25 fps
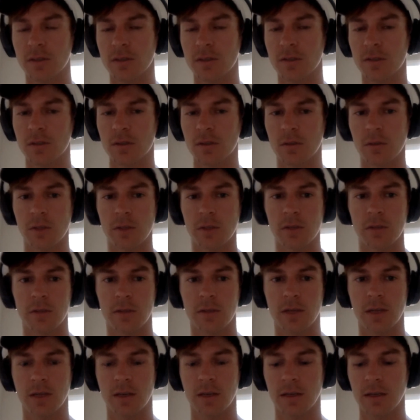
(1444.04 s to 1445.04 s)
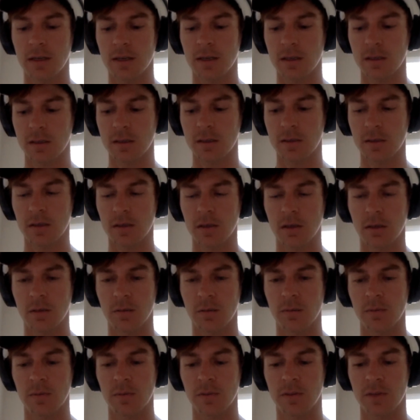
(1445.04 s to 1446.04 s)
using some of those techniques.
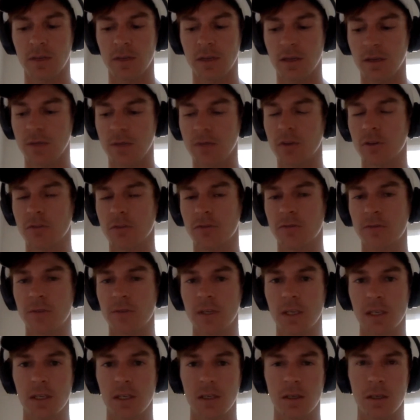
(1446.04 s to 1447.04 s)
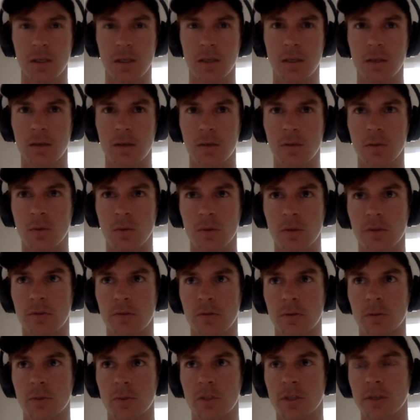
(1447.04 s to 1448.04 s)
Um, Thinking of Your Feet was
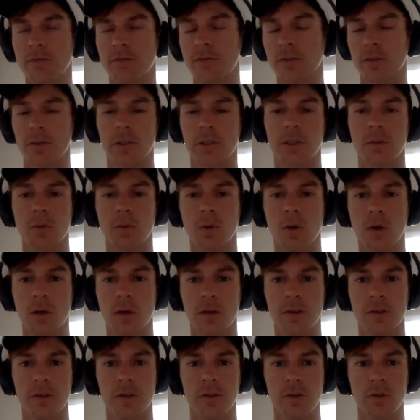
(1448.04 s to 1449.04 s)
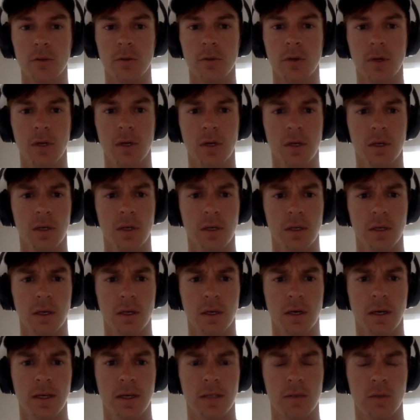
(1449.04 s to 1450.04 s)
from Jeff Greenwald, who
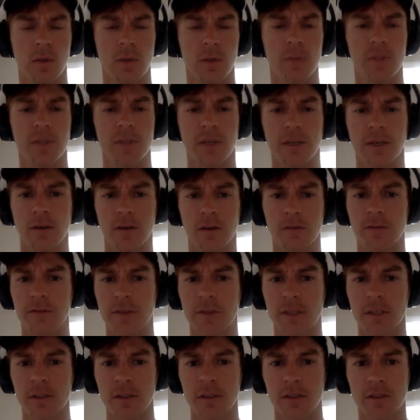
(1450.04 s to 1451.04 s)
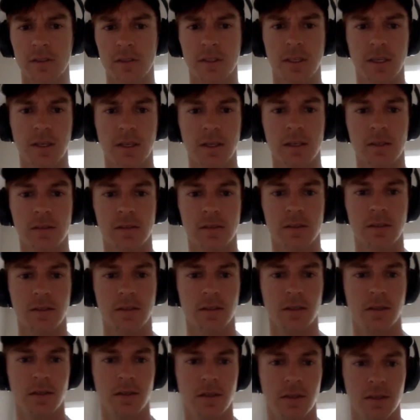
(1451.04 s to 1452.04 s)
uh, has a website called Fearless Tennis.
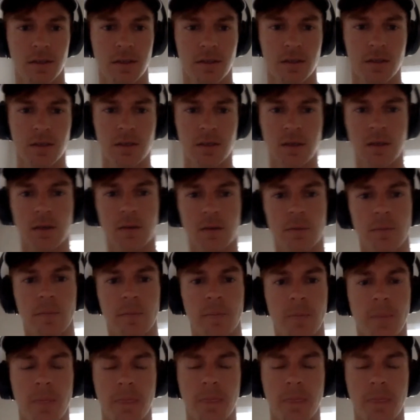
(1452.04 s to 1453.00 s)
Um,